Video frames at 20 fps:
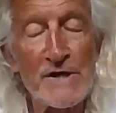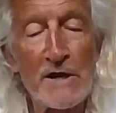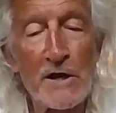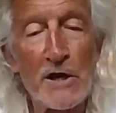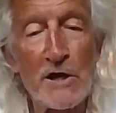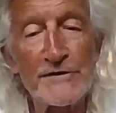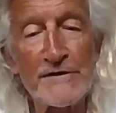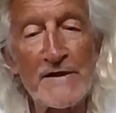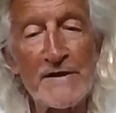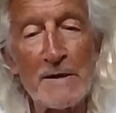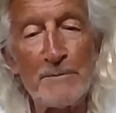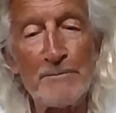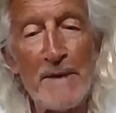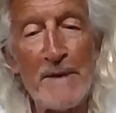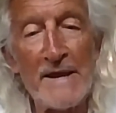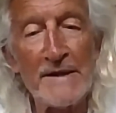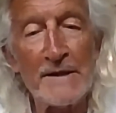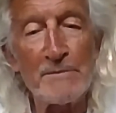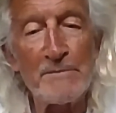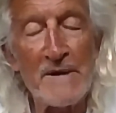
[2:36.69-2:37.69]
and got
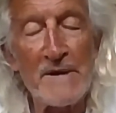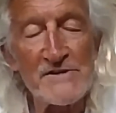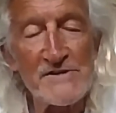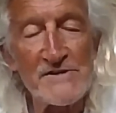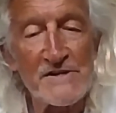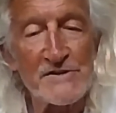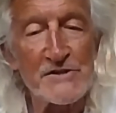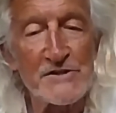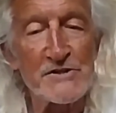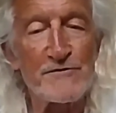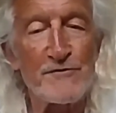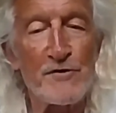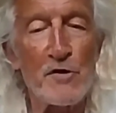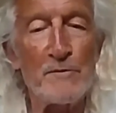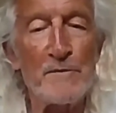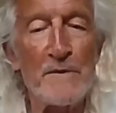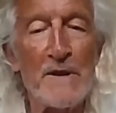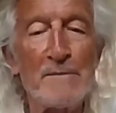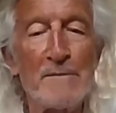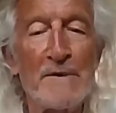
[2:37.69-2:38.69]
telepathic messages
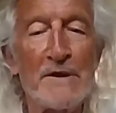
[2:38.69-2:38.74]
from them,